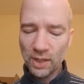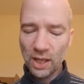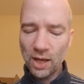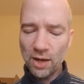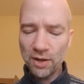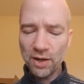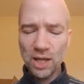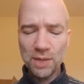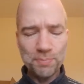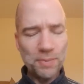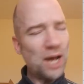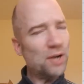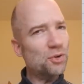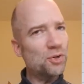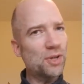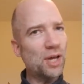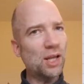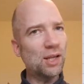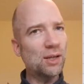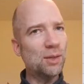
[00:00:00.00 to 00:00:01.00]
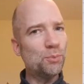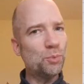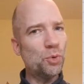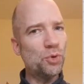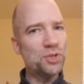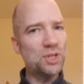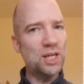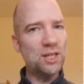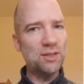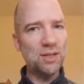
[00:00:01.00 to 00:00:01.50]
And I'll get back to that in
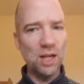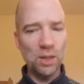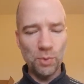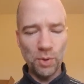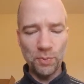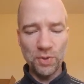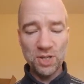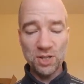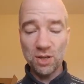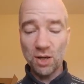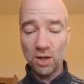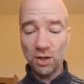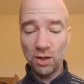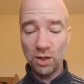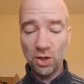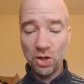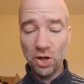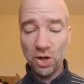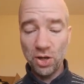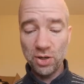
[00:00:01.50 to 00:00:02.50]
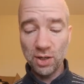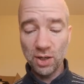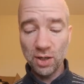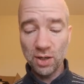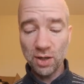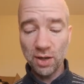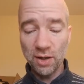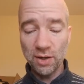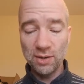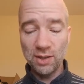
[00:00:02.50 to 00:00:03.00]
more detail when we start learning
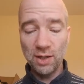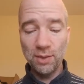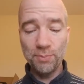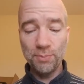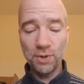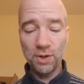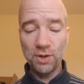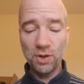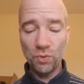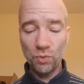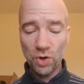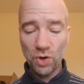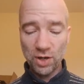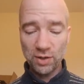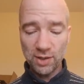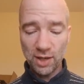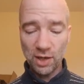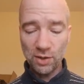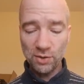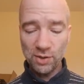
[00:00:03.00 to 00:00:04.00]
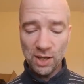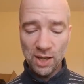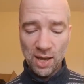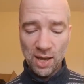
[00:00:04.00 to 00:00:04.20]
kanji, but right now,